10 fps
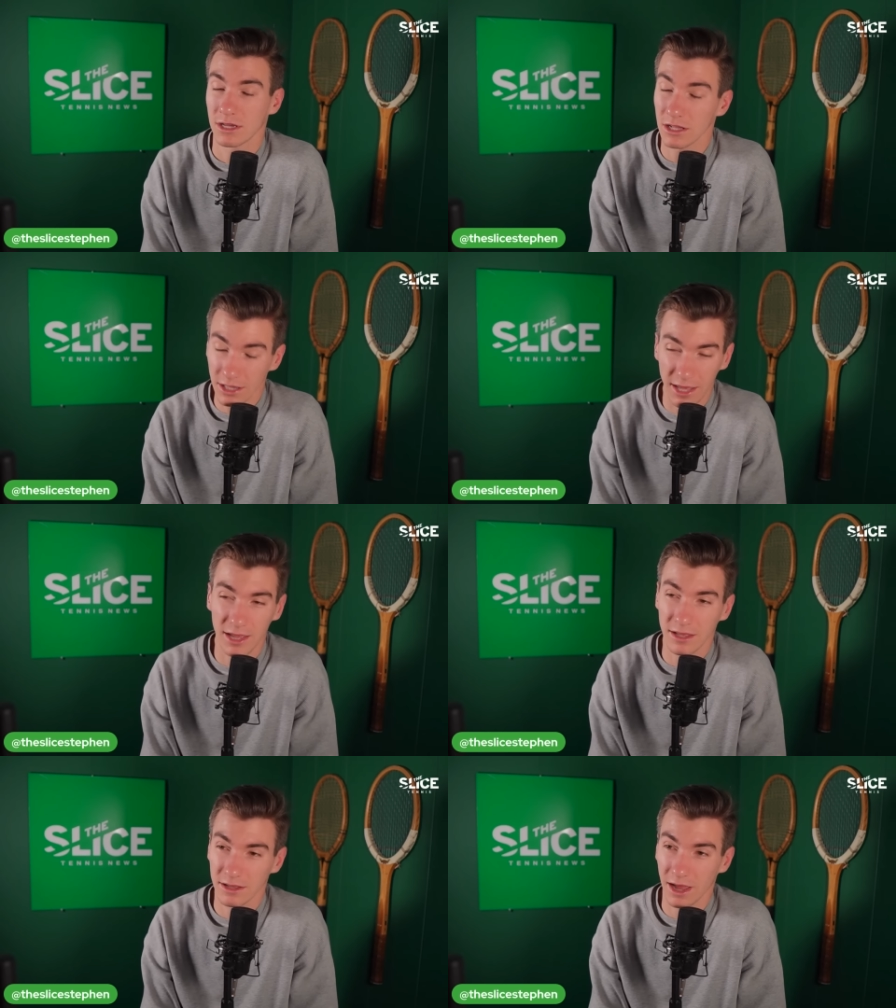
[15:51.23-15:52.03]

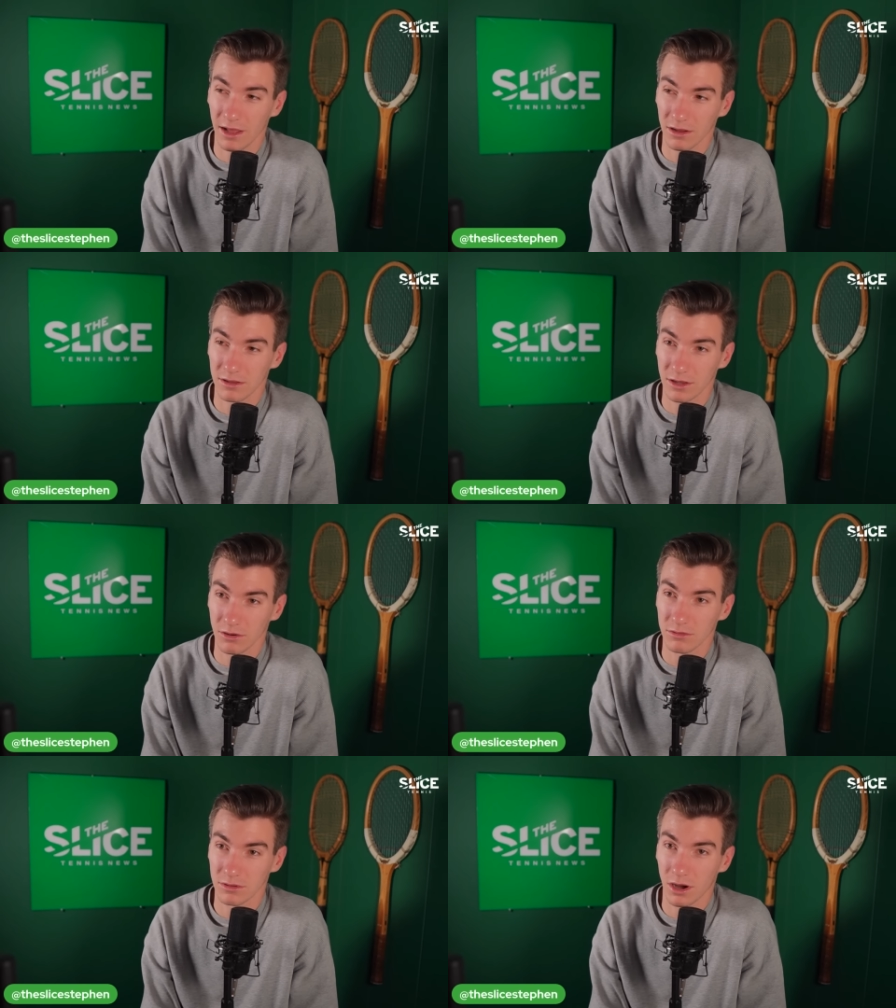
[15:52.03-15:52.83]
Clay, you
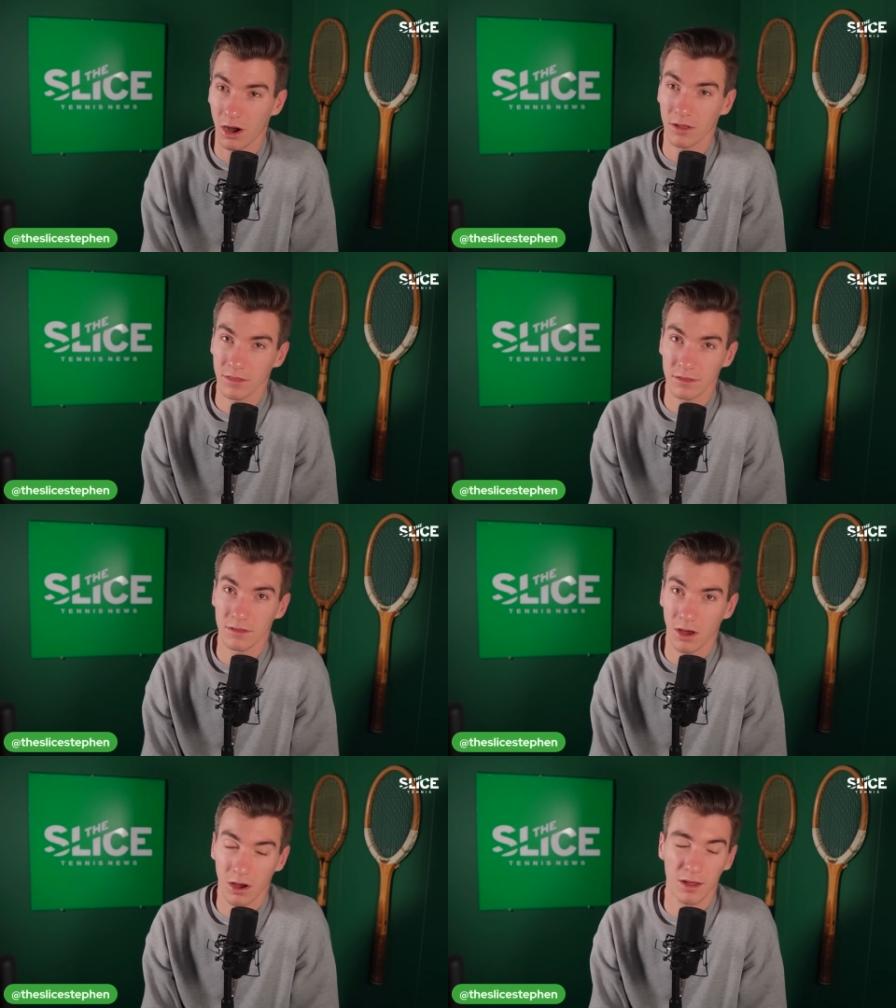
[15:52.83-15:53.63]
know, on
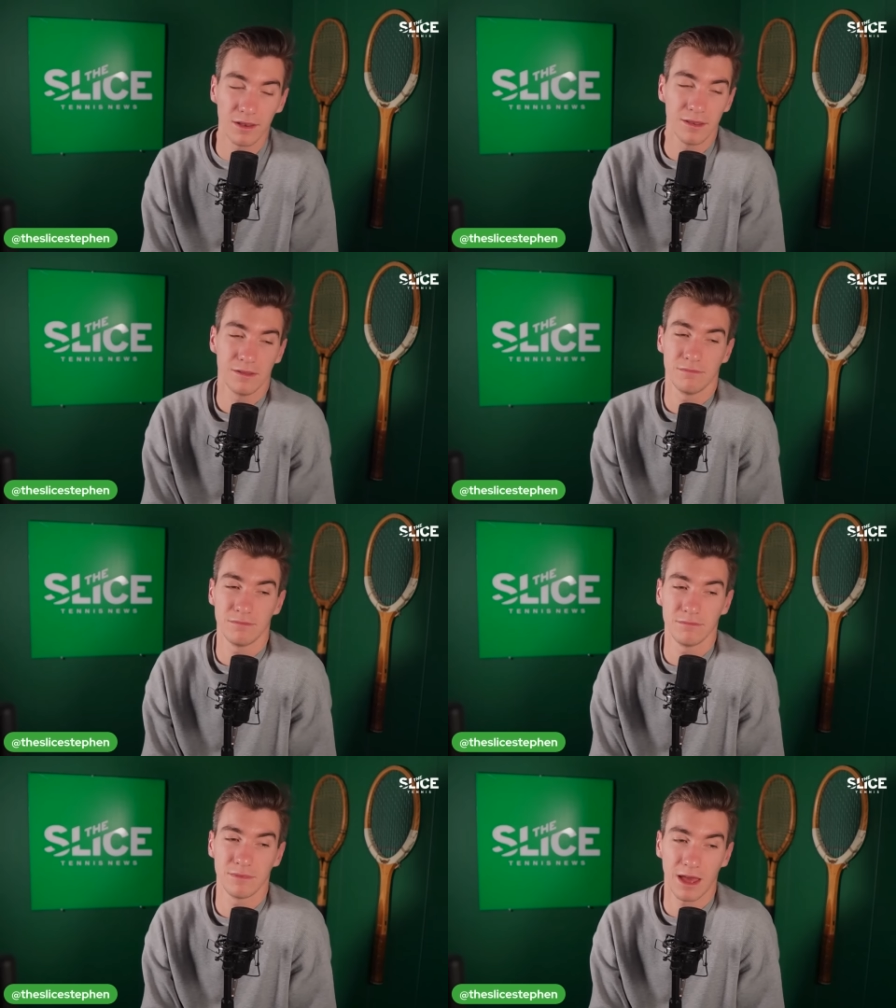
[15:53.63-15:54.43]

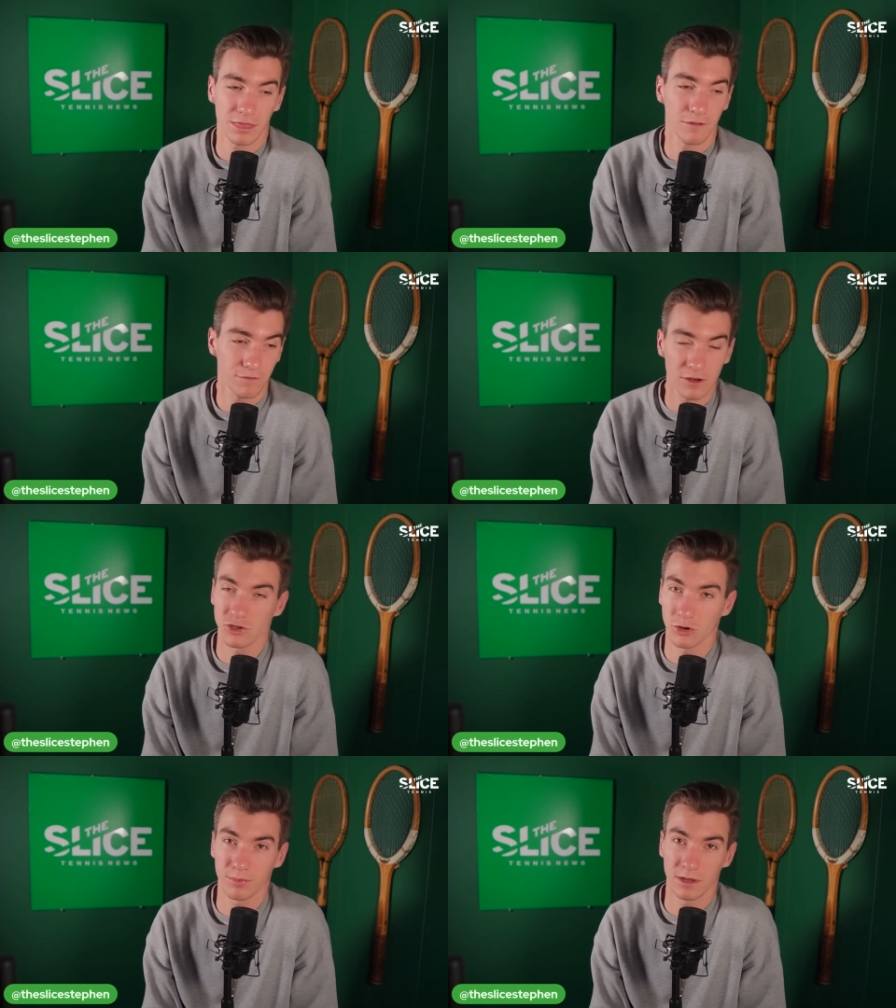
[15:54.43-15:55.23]
at the
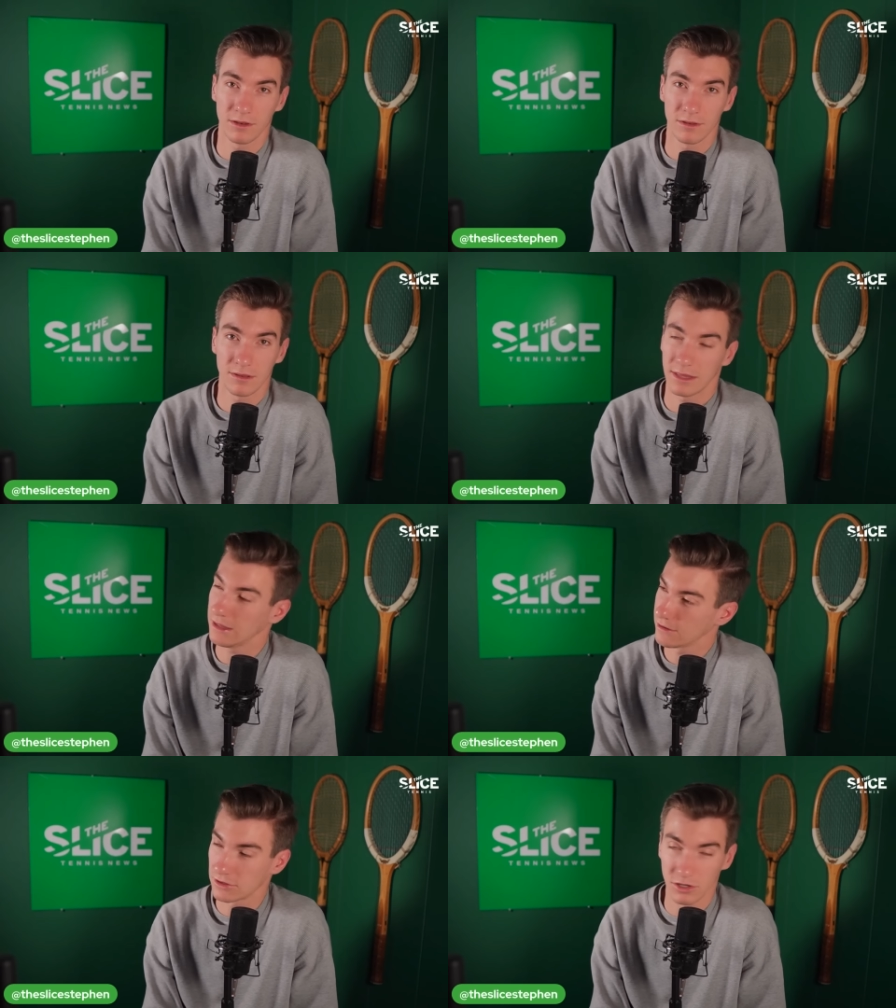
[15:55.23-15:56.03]
French Open,
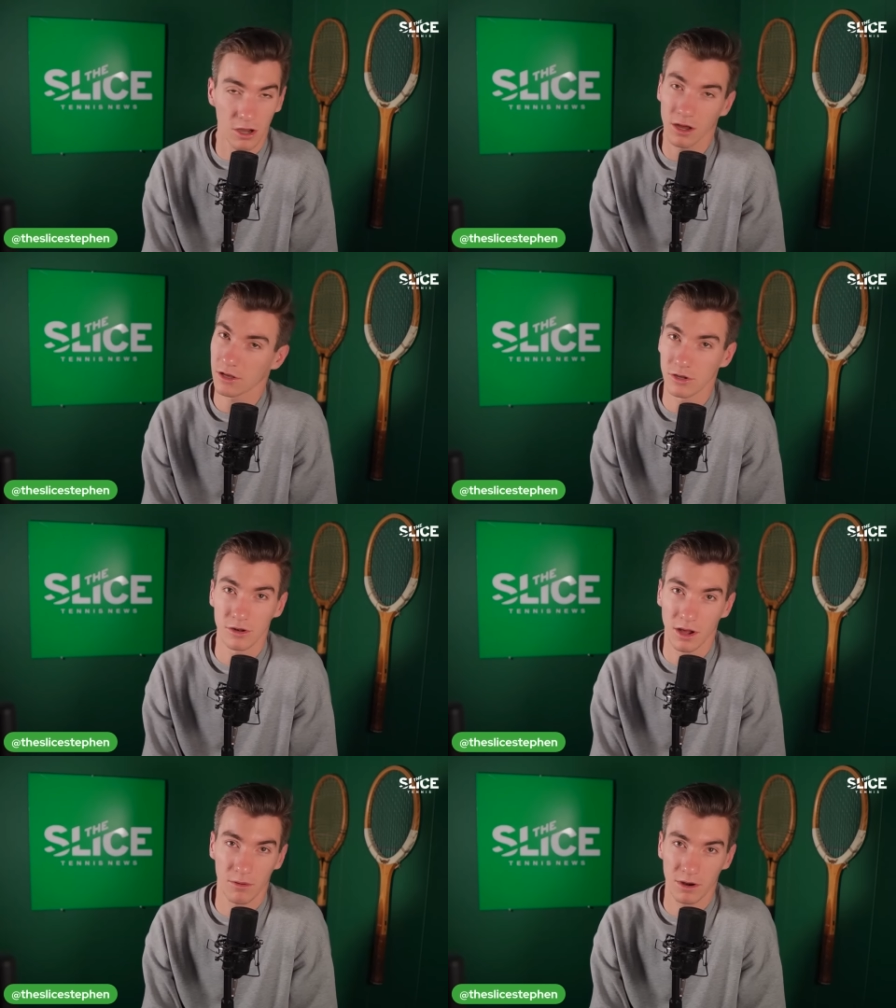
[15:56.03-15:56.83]
he's a dog. You
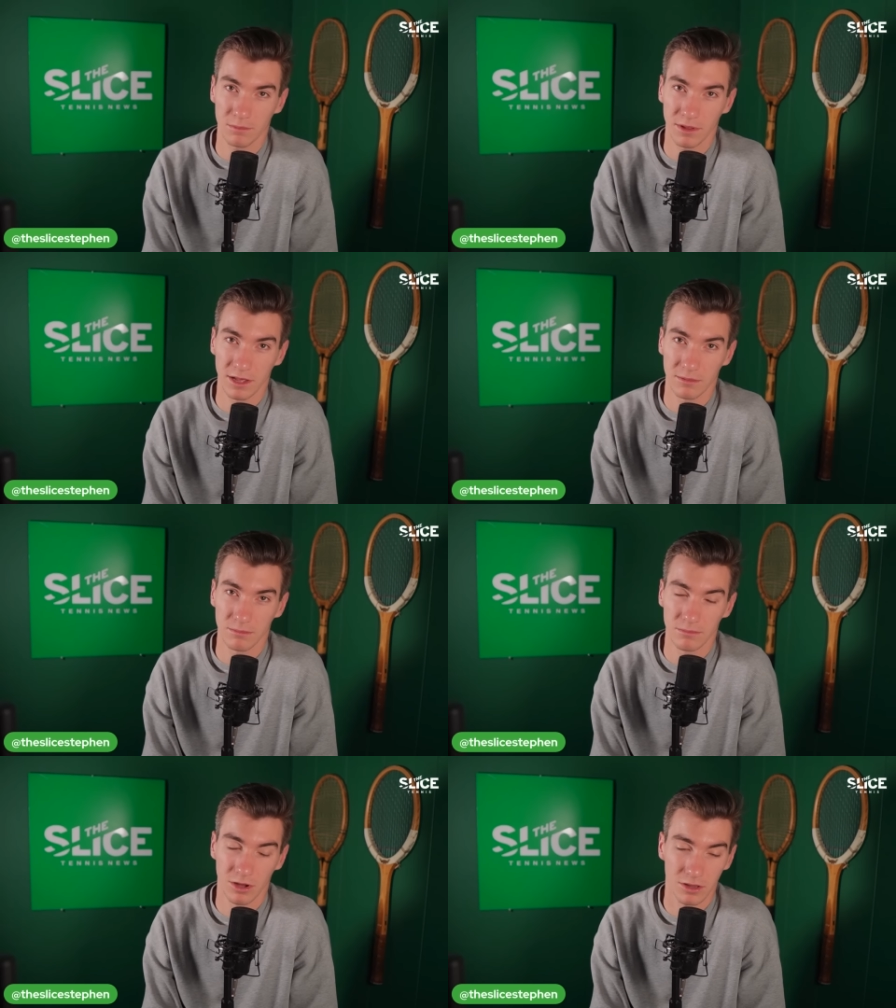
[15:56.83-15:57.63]
do not want to play
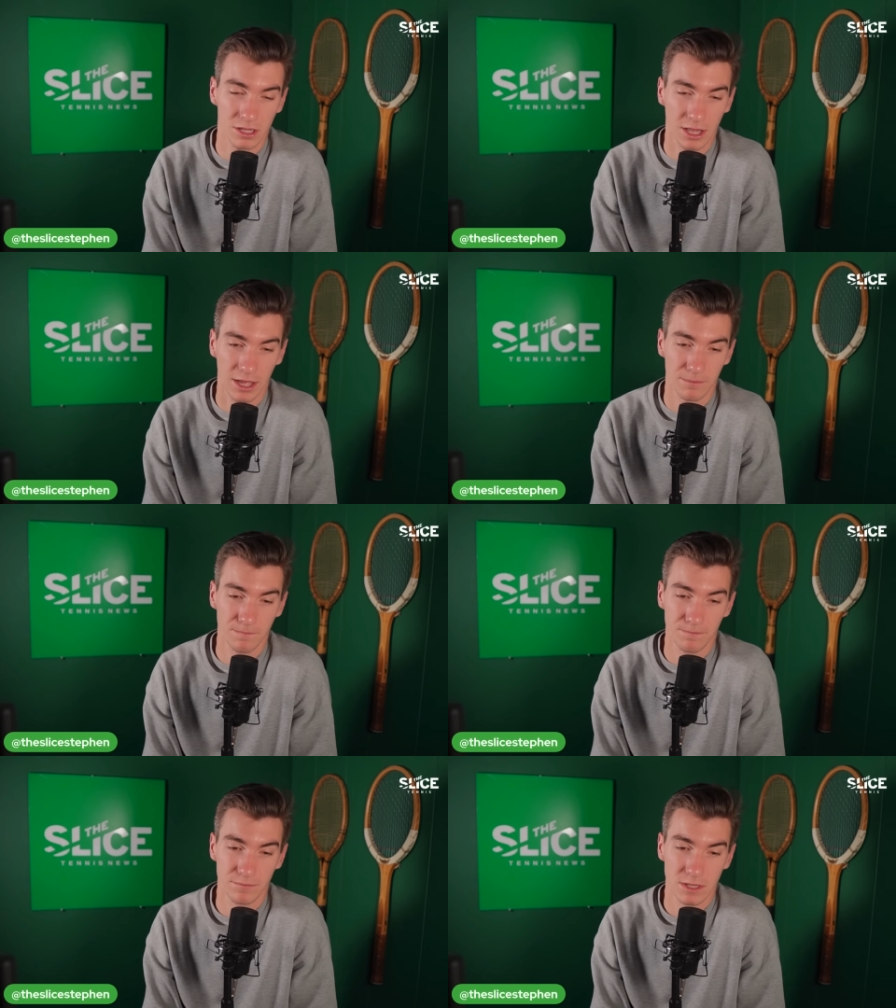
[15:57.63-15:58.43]
him on the clay.
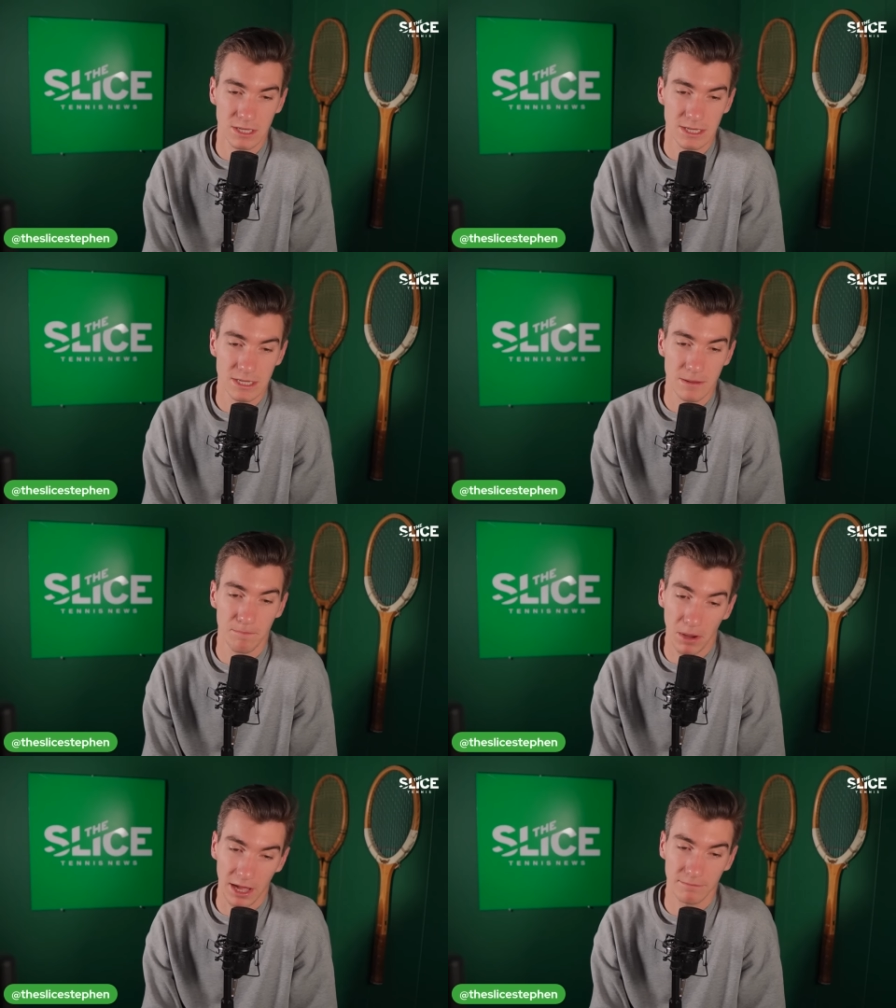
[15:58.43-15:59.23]

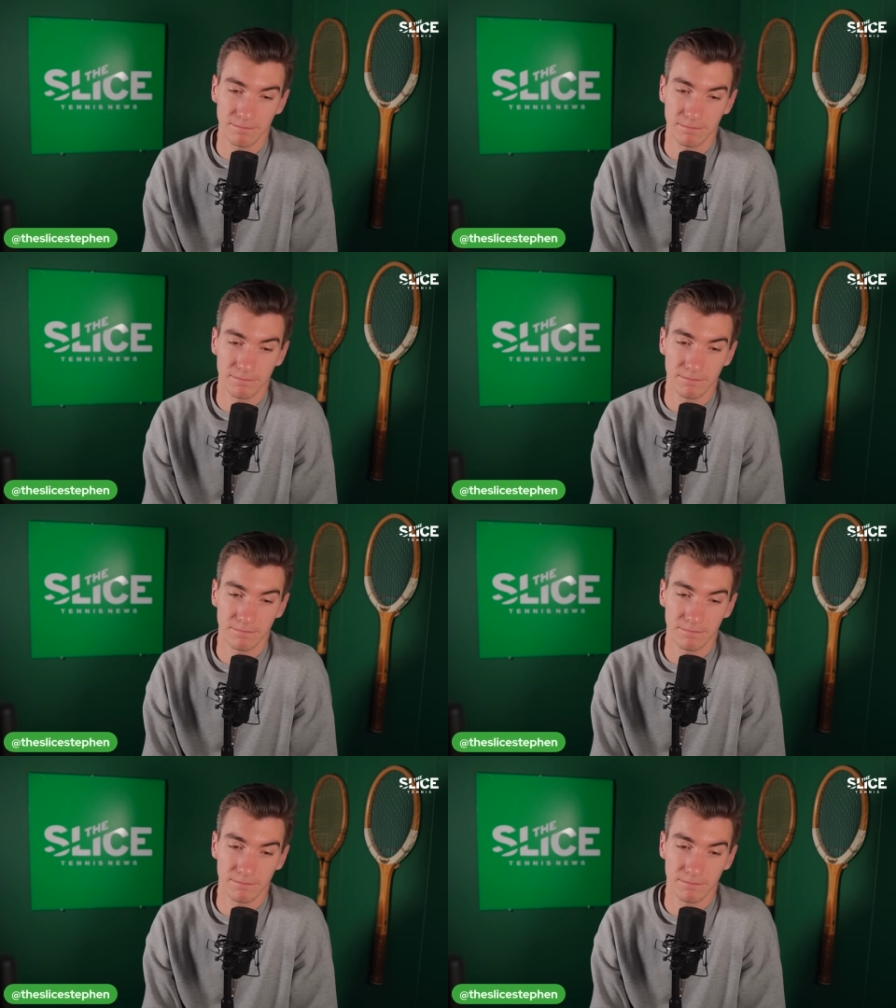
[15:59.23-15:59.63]
But